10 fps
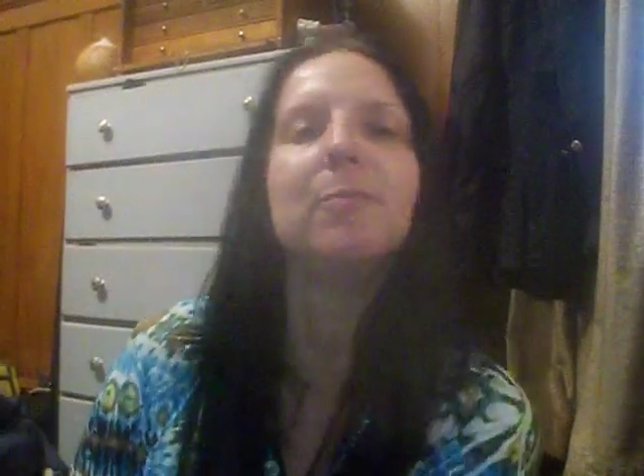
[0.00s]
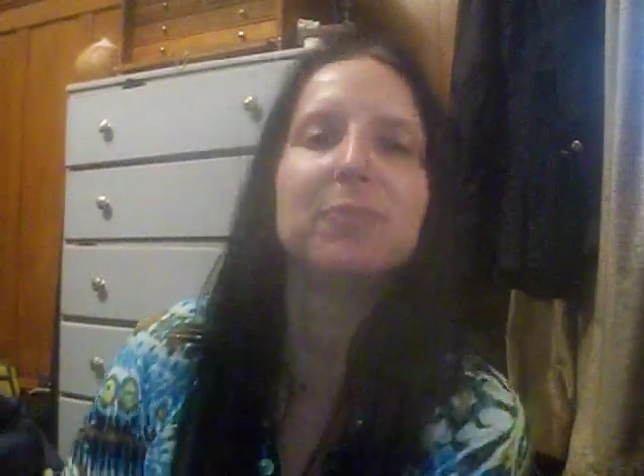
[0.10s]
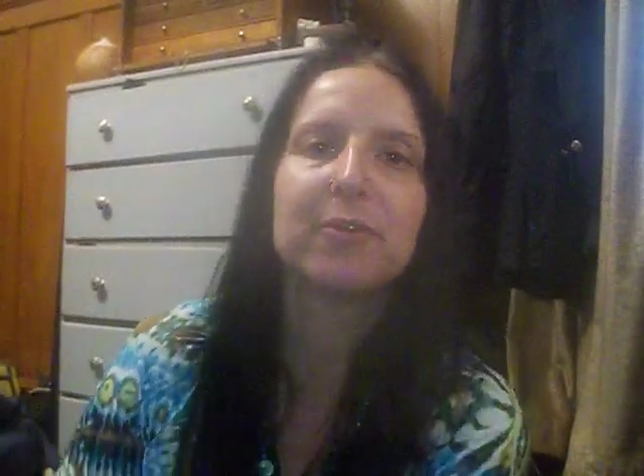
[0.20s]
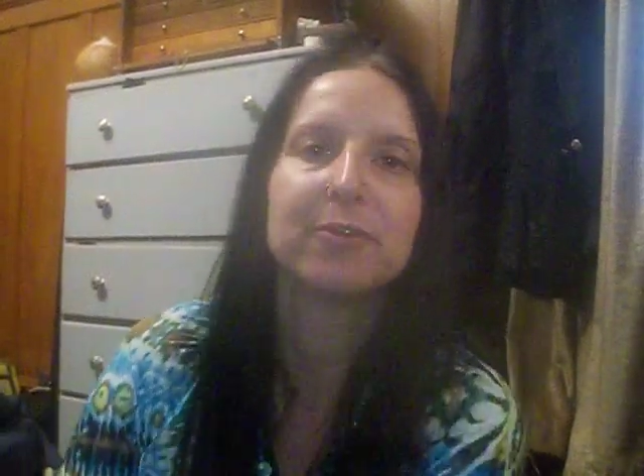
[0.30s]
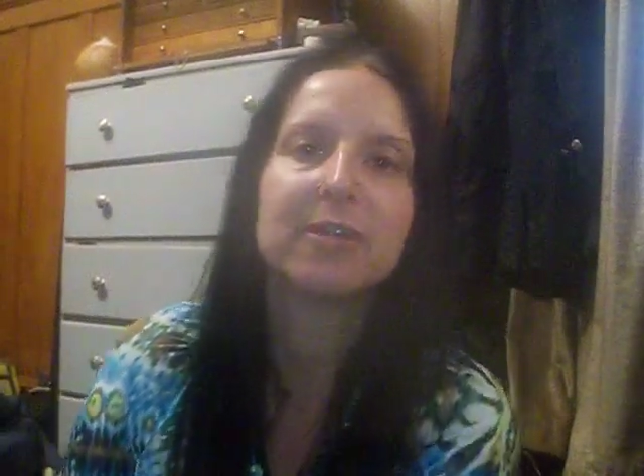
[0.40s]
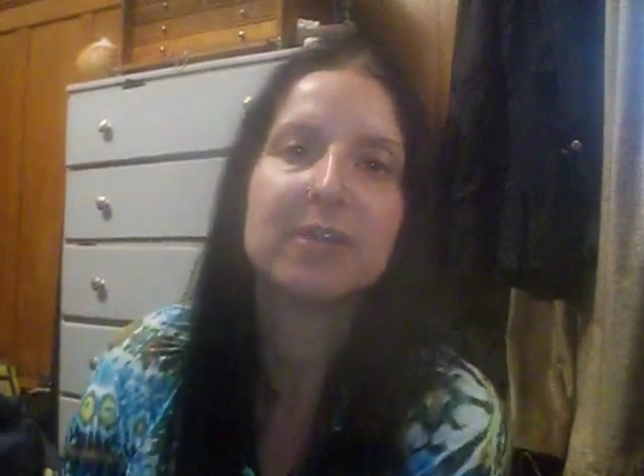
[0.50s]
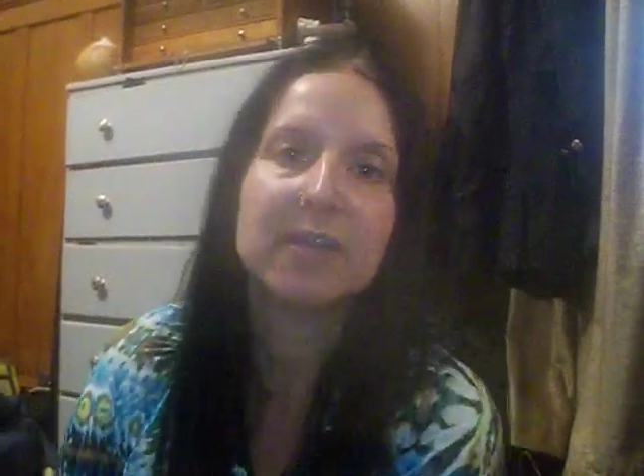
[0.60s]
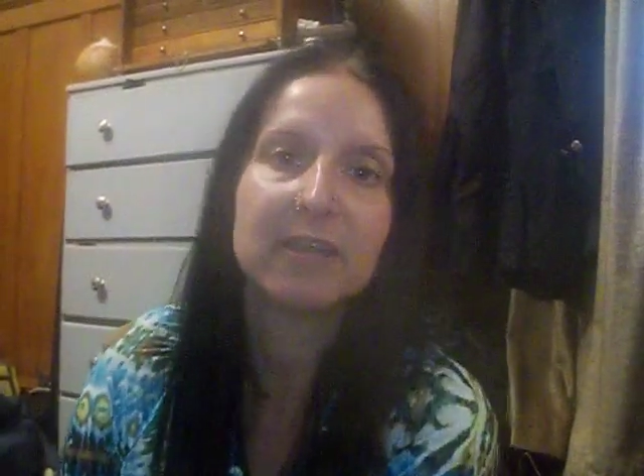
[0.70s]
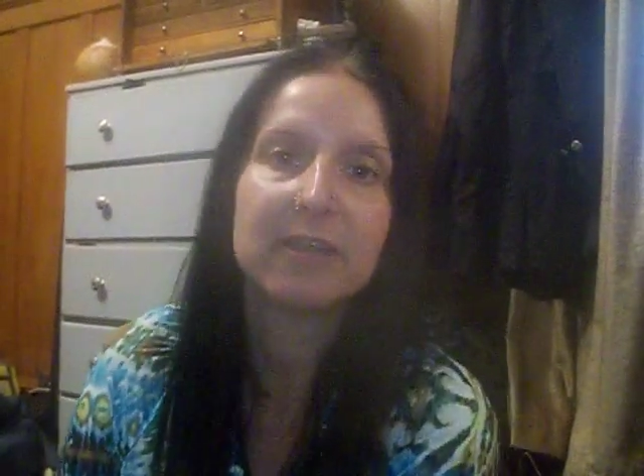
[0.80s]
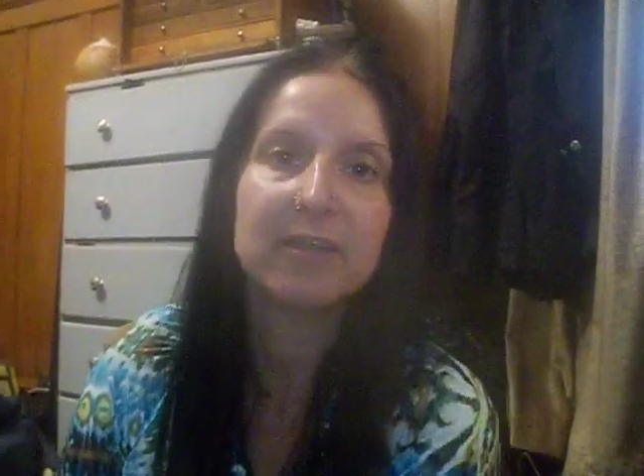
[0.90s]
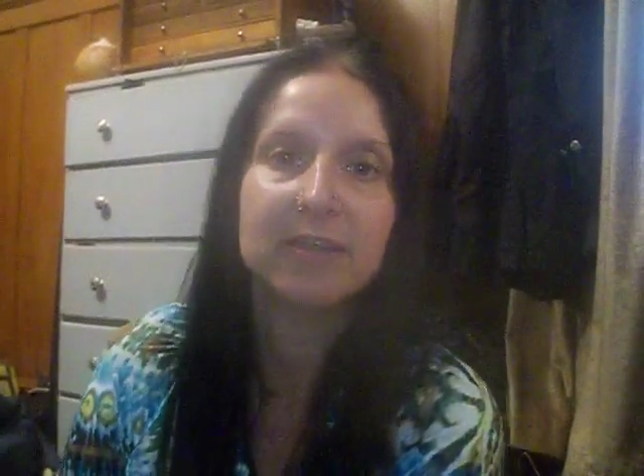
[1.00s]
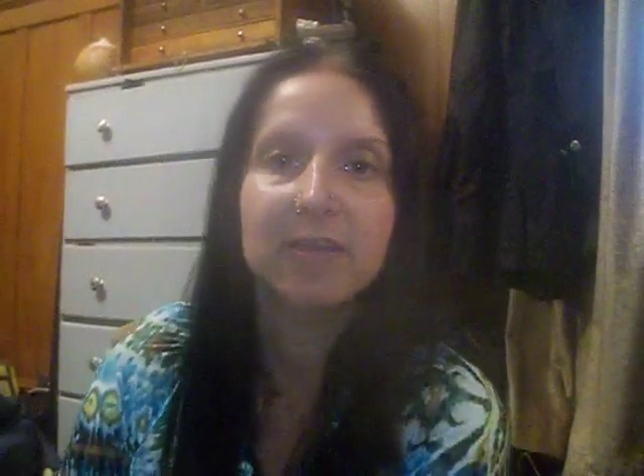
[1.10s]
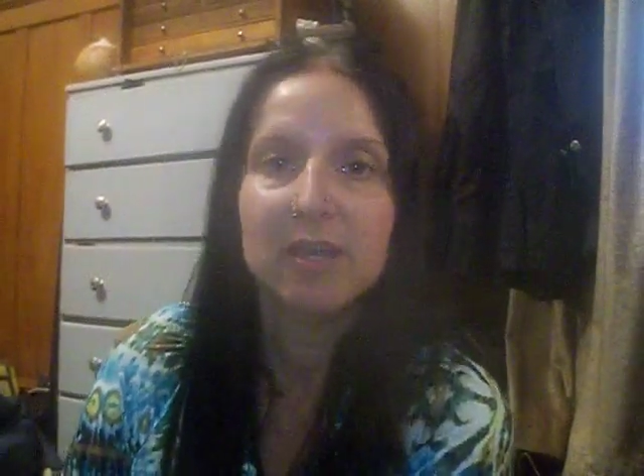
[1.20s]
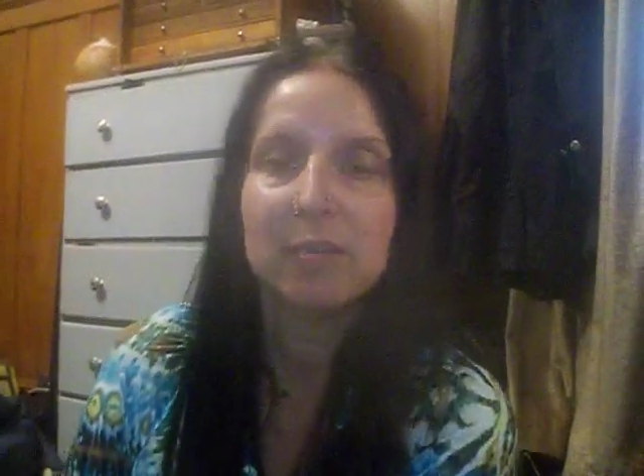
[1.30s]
uploaded